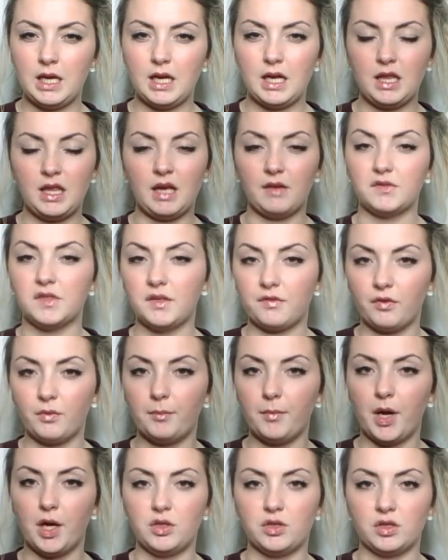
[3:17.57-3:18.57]
And they have different
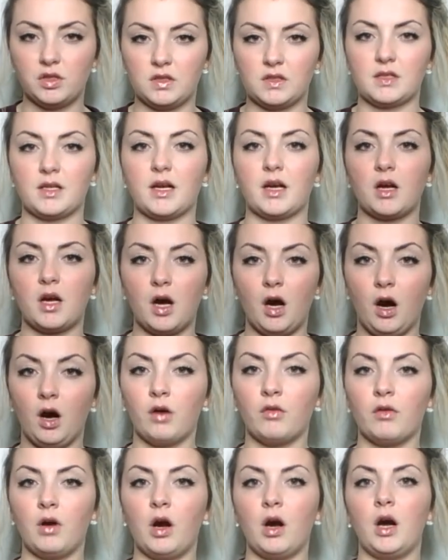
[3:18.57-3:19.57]
motions like
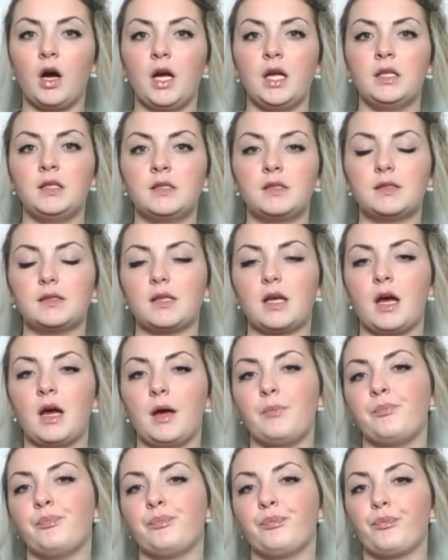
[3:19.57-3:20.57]
car rides, um,